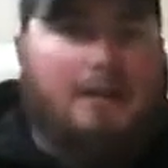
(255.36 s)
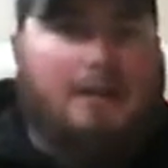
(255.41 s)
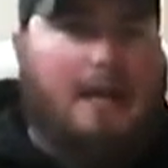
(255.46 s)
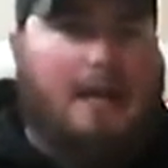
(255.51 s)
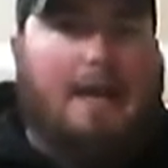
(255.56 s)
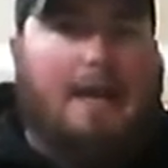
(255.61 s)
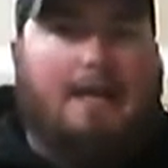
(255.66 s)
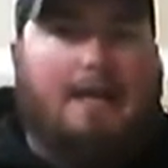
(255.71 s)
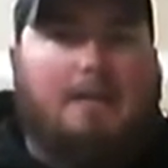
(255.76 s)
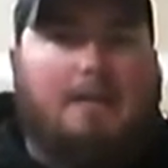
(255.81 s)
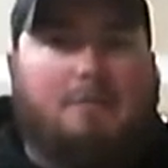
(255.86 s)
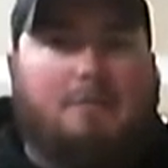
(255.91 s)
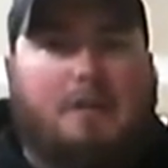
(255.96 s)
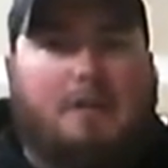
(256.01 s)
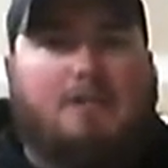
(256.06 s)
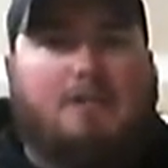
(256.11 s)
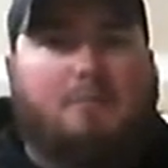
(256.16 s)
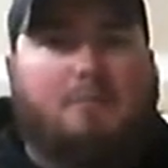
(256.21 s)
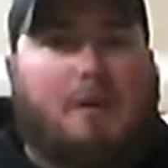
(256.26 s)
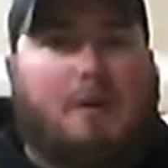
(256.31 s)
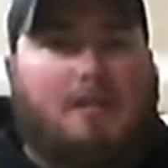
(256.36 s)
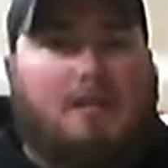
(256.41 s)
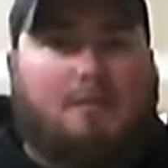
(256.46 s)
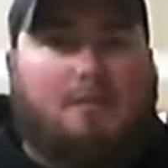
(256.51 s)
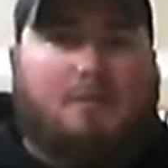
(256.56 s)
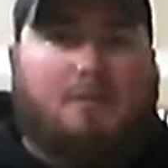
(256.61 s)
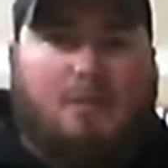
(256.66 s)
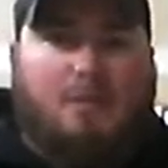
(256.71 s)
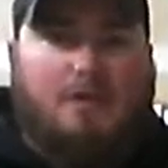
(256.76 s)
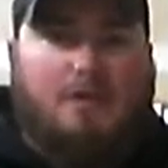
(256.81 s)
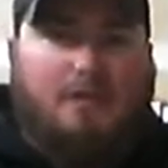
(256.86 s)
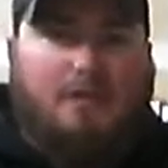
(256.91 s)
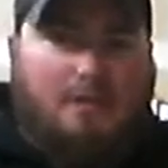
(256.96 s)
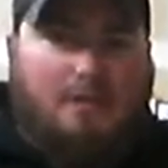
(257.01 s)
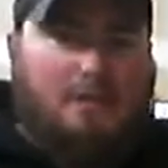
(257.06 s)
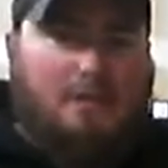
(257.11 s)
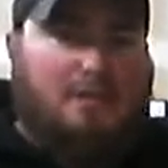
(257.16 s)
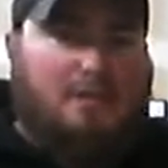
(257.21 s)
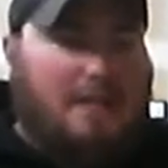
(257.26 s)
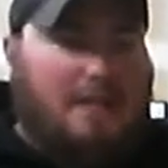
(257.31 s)
to lighten it as much as possible. So I took the
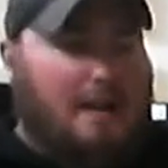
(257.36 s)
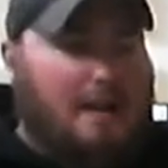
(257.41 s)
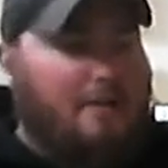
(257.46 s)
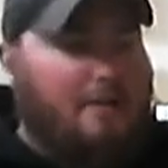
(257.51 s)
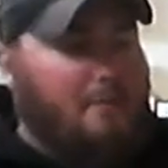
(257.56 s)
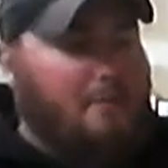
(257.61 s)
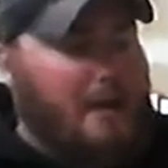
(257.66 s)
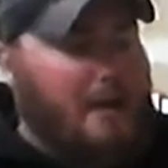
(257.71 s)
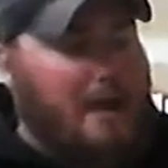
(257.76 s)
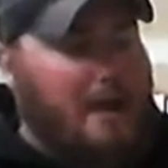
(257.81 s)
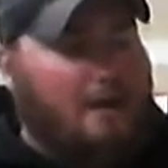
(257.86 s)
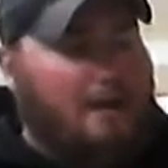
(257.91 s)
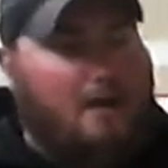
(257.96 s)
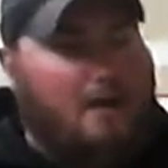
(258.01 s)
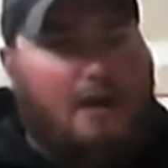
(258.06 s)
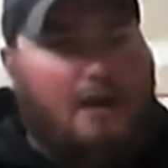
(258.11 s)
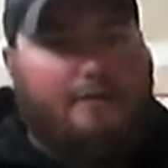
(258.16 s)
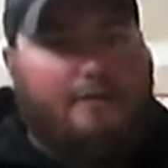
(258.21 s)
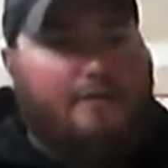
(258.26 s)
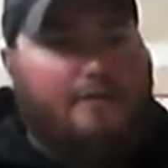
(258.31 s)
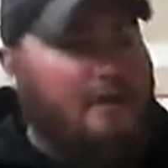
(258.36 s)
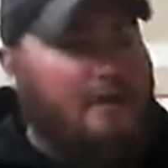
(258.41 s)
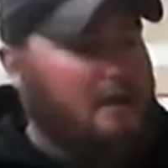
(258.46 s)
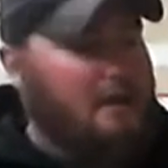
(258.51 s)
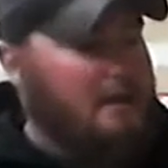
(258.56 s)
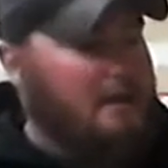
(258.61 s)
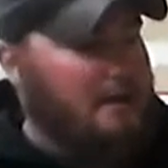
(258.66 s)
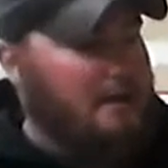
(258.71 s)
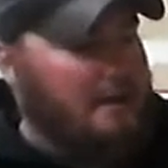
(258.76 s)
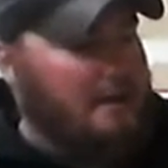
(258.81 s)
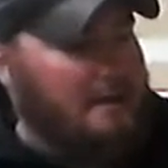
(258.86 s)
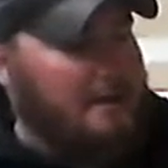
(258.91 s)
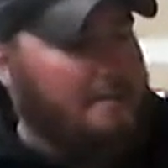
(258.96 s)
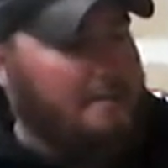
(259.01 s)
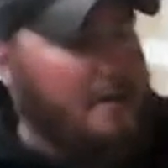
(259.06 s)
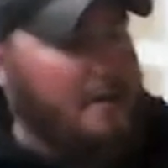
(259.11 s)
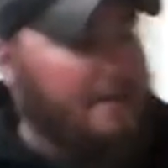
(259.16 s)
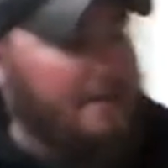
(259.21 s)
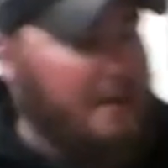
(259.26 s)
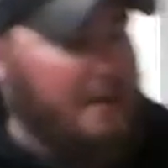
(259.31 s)
little stand on the back off,
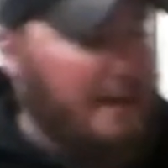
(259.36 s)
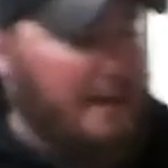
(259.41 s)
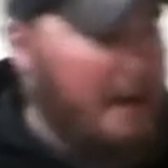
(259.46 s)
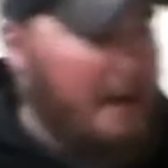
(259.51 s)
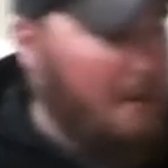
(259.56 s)
and then